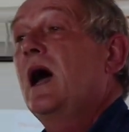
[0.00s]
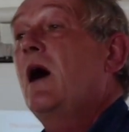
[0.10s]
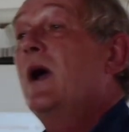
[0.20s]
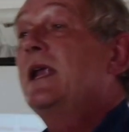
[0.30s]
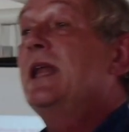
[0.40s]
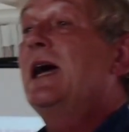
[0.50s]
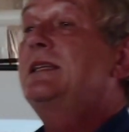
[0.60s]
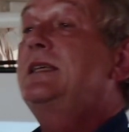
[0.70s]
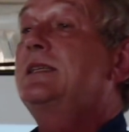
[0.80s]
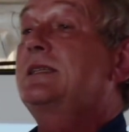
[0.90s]
I weighed
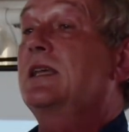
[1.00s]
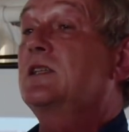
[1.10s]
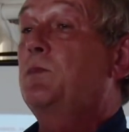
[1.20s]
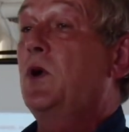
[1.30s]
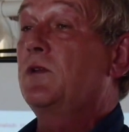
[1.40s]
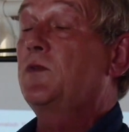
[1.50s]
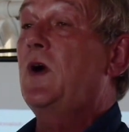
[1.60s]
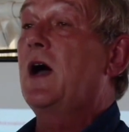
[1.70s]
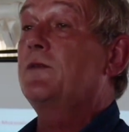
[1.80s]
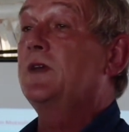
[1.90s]
96.5
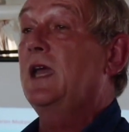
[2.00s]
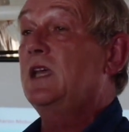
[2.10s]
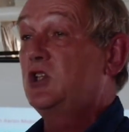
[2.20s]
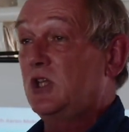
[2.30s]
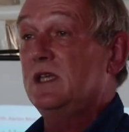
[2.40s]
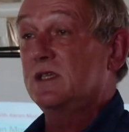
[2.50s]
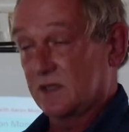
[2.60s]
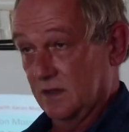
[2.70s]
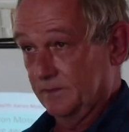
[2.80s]
kgs.